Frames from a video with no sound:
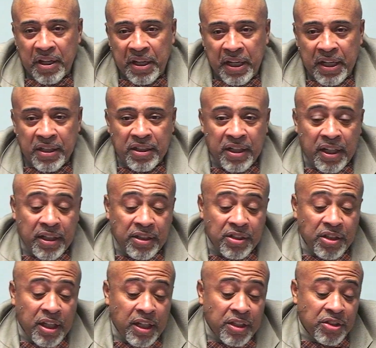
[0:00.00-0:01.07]
And
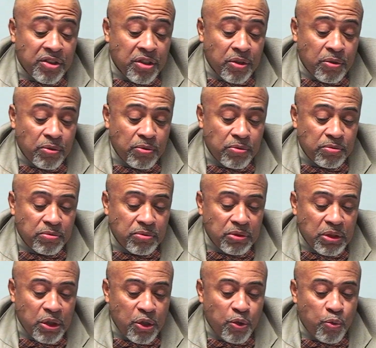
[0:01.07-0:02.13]
and and so
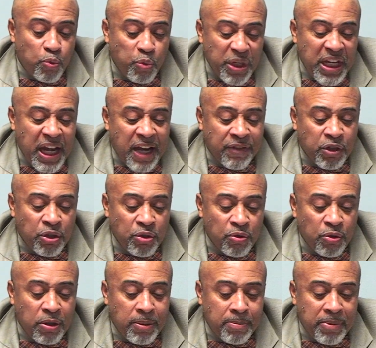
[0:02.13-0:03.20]
we have to
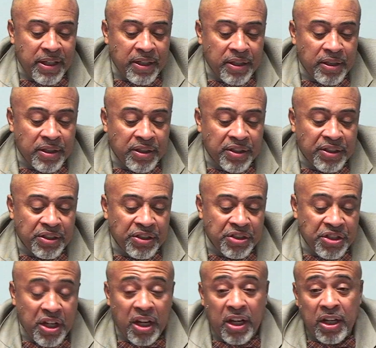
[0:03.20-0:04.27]
do a better
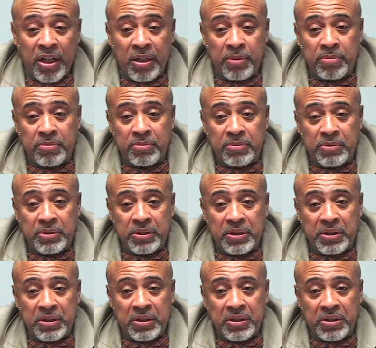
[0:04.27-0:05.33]
job
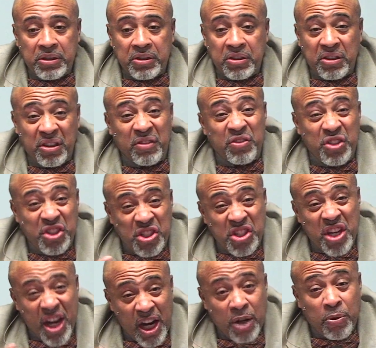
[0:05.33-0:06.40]
of
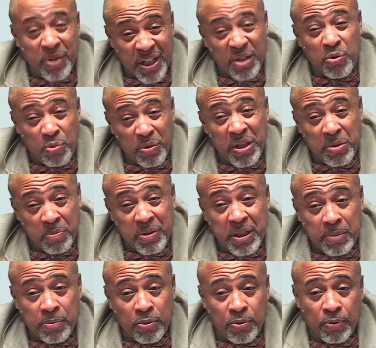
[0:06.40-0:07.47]
sharing with
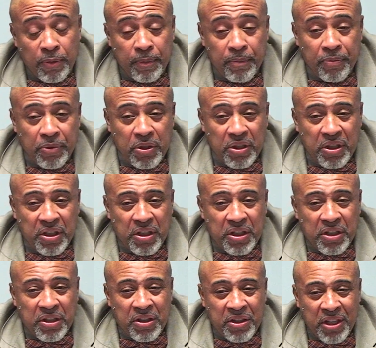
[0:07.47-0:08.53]
people
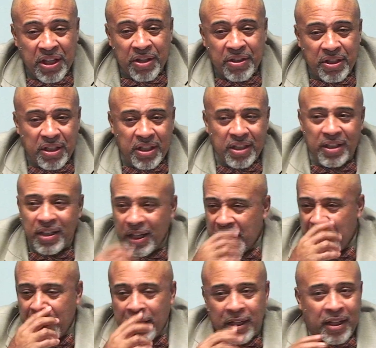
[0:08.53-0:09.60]
their need.
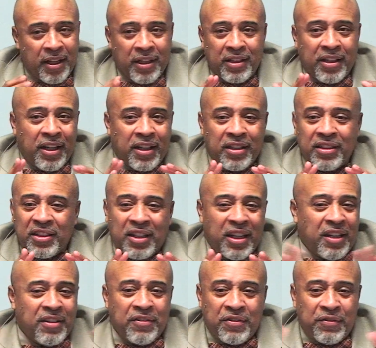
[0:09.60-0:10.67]
And, and, and,
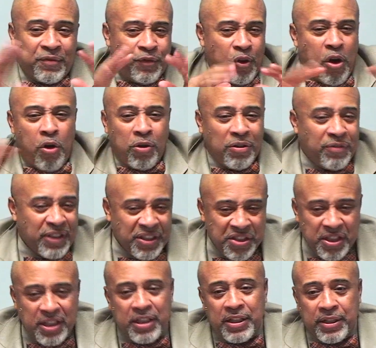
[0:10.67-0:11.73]
and for all of
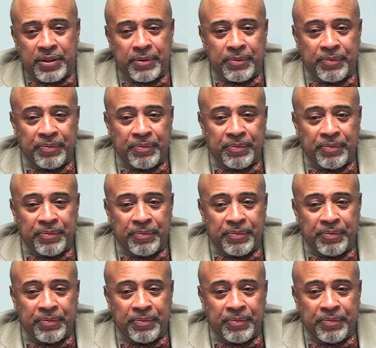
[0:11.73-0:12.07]
us here,